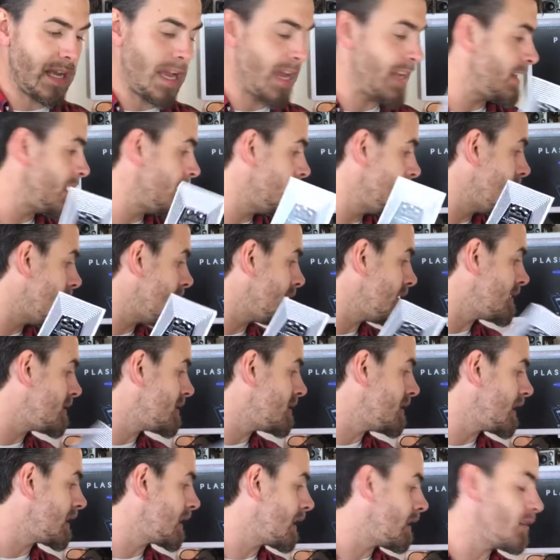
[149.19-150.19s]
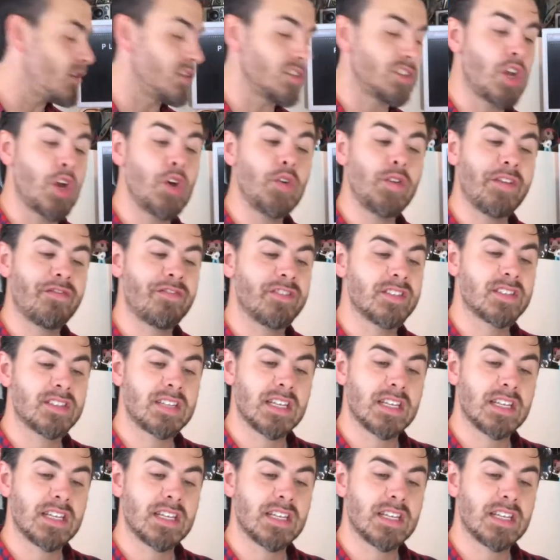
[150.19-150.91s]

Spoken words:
And another sticker, got two different